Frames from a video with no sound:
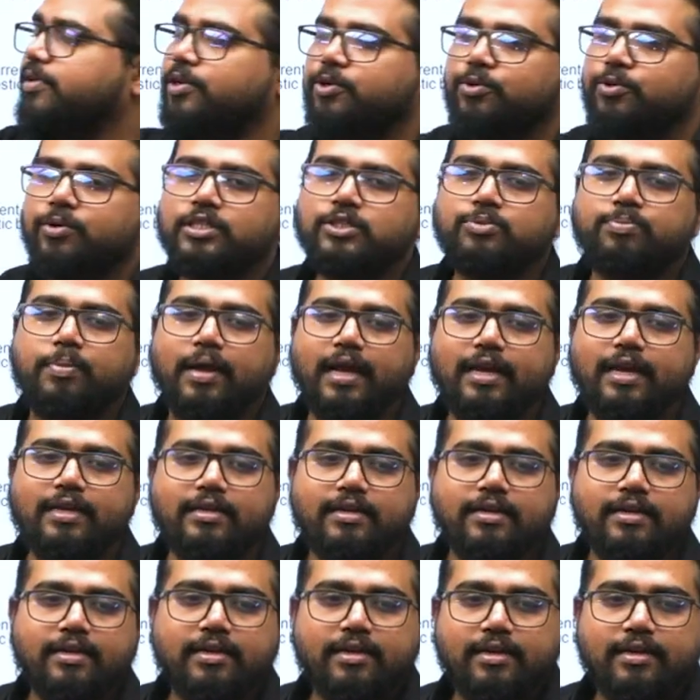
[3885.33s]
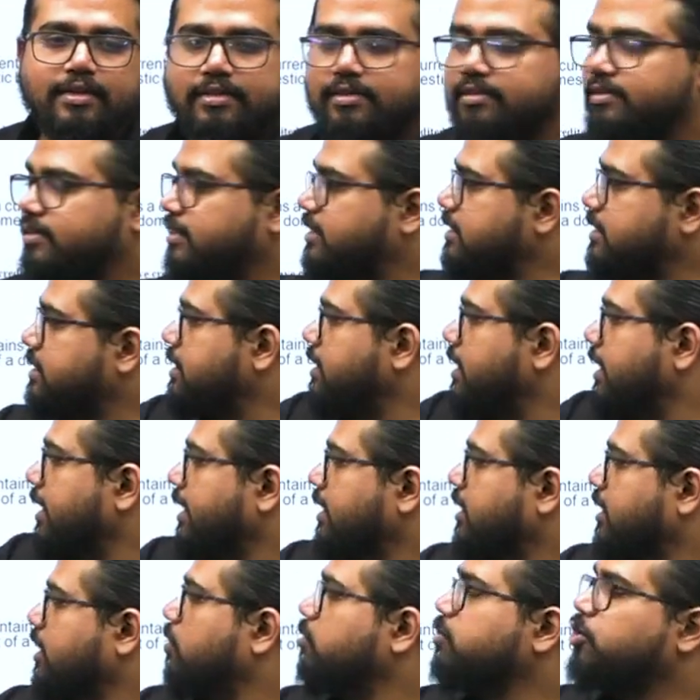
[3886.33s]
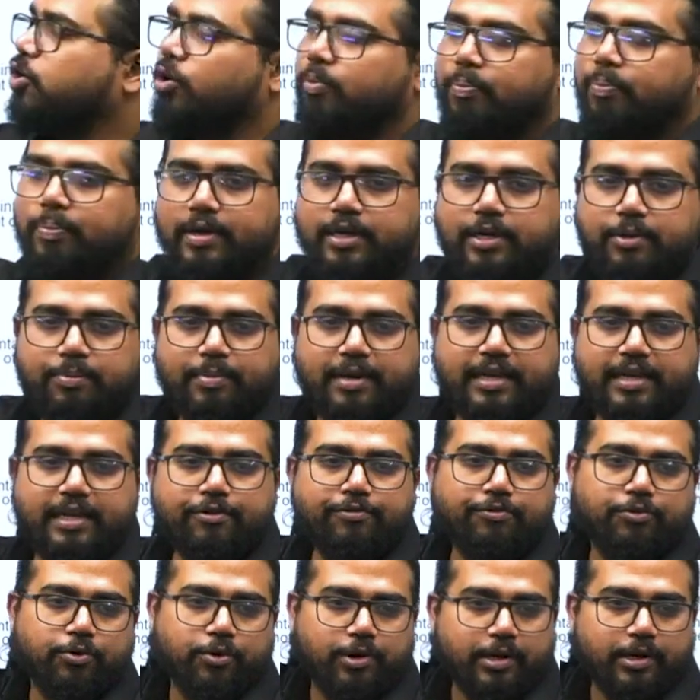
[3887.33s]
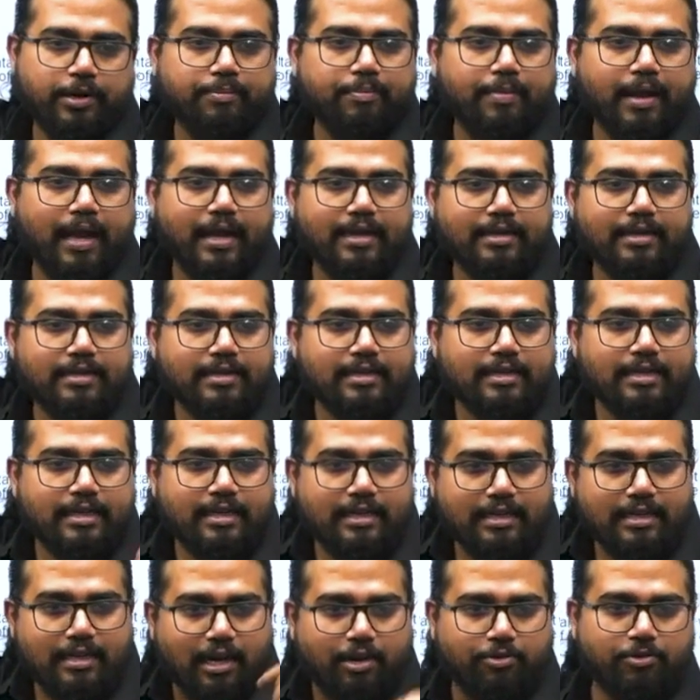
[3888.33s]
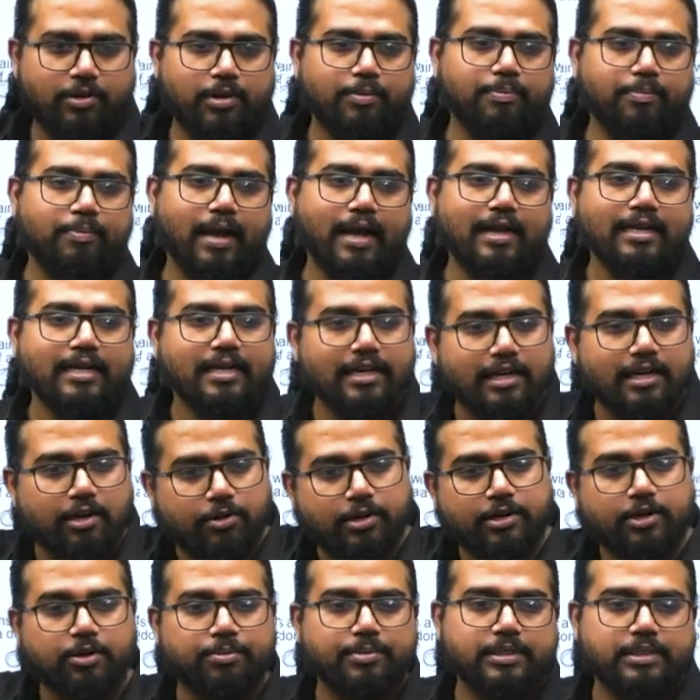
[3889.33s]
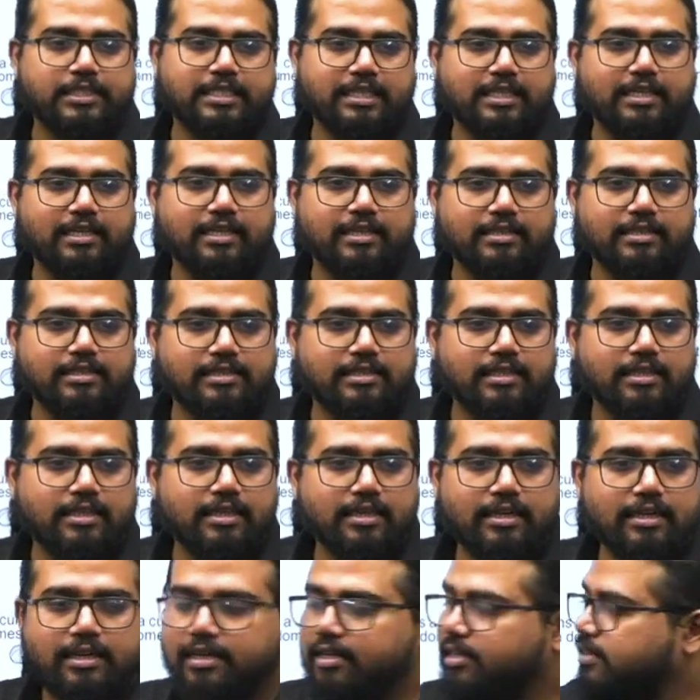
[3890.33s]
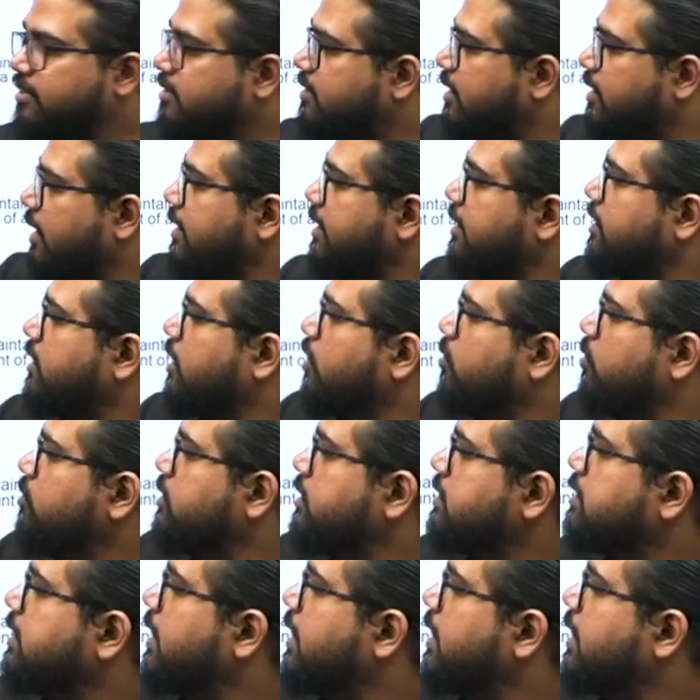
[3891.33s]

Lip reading: US bank, this is an account opened by a foreign bank, in our domestic currency. That account, the